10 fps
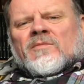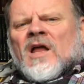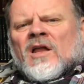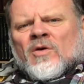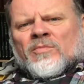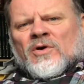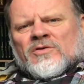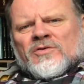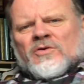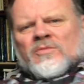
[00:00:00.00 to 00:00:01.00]
Hello,
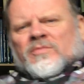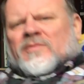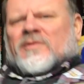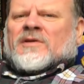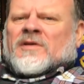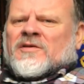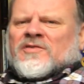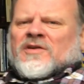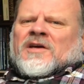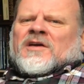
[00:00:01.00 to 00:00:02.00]
BookTube.
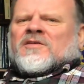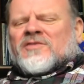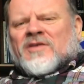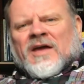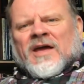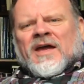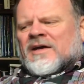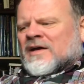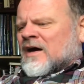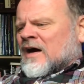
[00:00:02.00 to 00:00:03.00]
This is
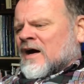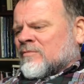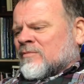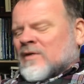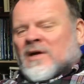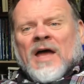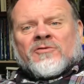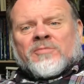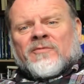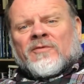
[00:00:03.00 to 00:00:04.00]
a
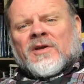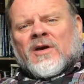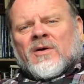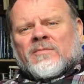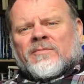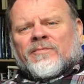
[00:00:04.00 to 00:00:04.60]
announcement video.